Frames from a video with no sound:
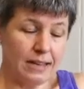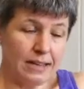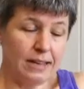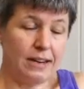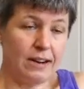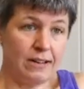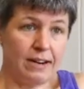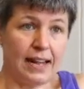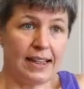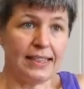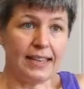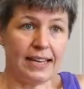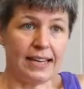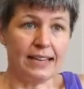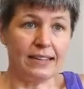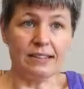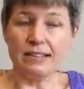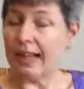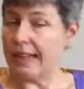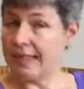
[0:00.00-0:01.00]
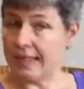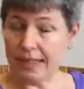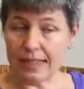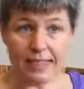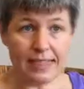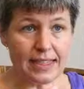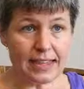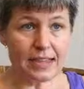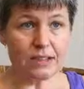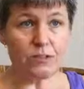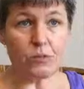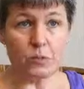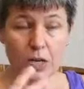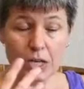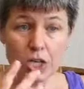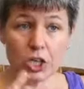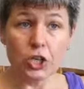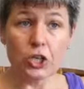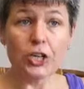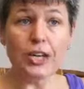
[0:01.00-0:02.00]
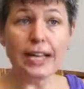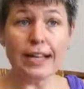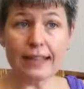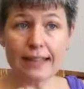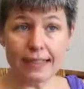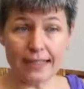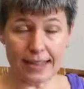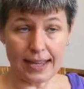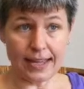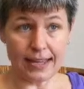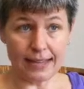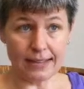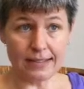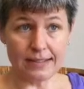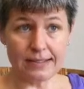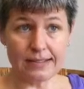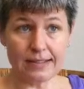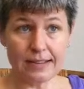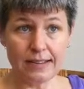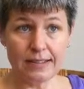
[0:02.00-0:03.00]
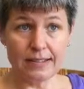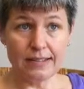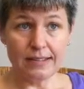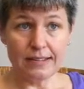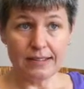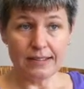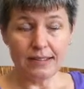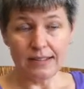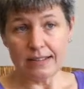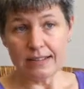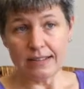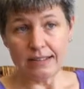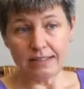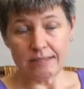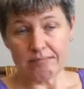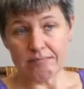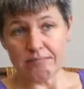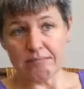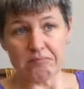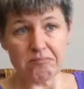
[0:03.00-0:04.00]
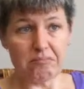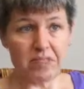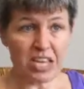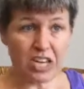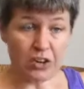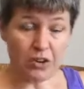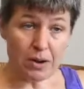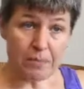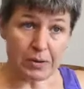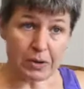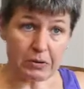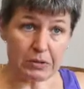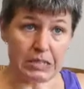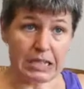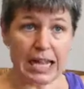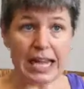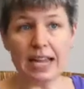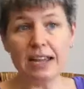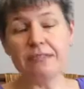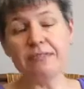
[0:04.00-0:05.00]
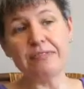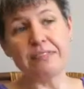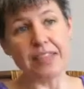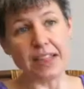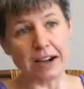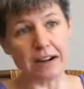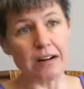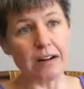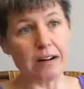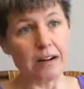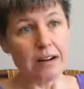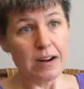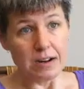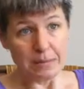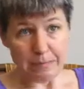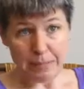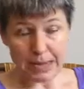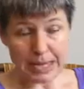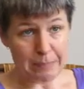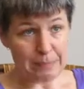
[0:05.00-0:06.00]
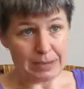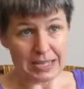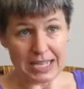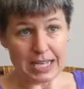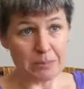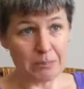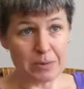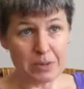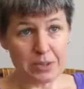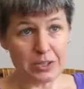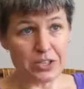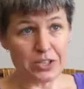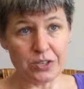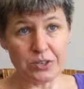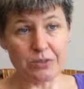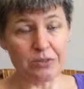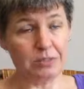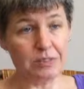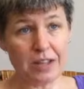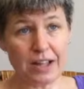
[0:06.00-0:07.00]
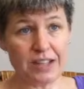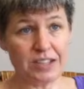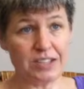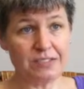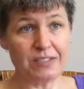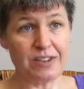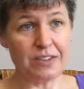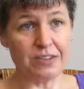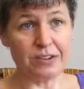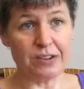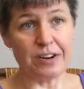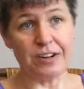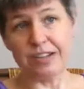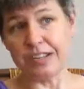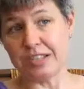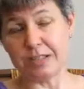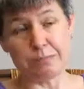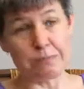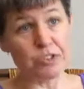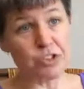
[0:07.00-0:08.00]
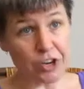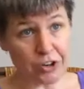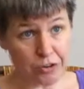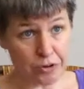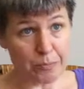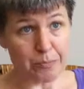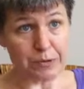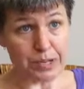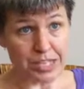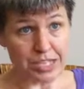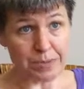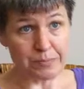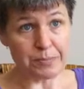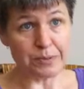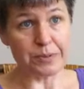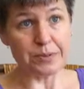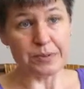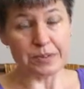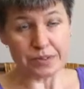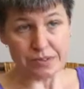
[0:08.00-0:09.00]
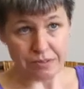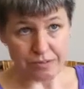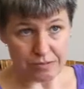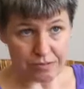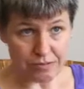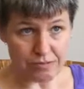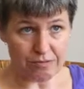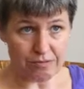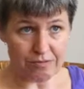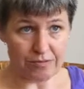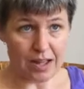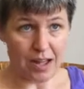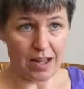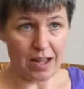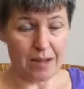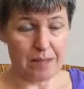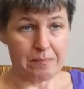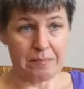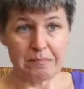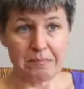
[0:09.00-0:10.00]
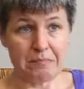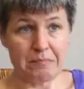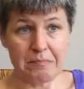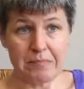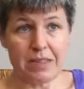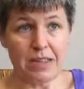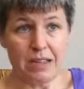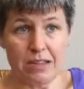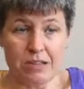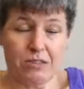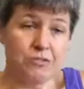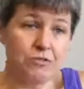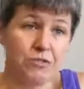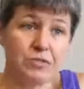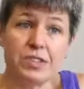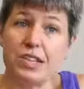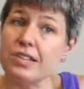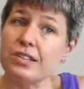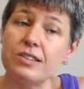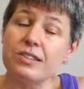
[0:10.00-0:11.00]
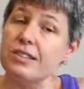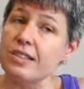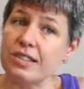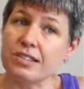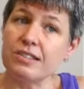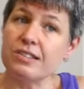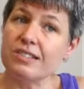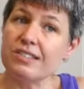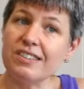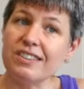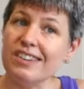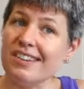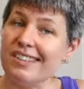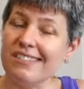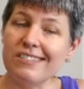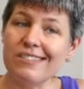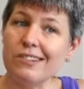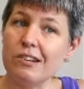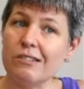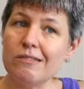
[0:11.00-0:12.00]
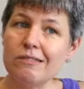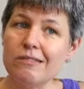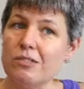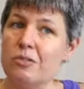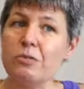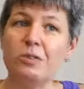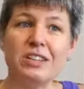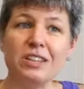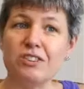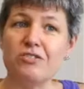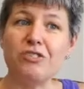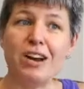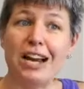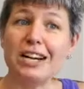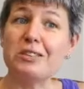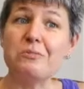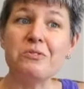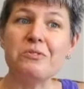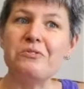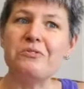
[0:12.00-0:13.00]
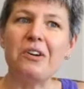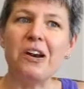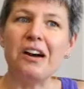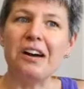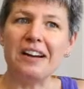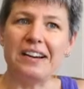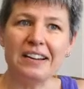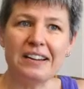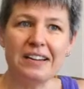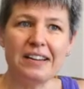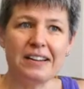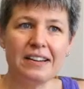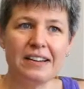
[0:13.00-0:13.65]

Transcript: You know, and I think we're learning things, you know, about life that are applicable to lots of other organisms, general principles, through this, you know, cool, intractable frog.